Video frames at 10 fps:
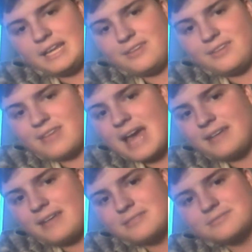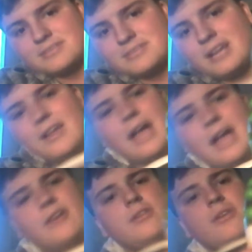He's got...
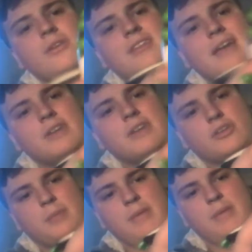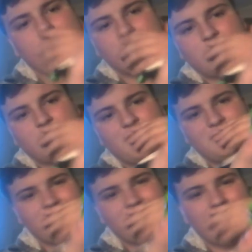I don't know if they ever explain what these
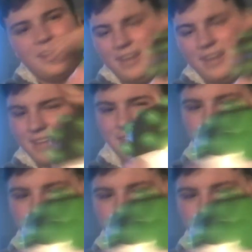are in the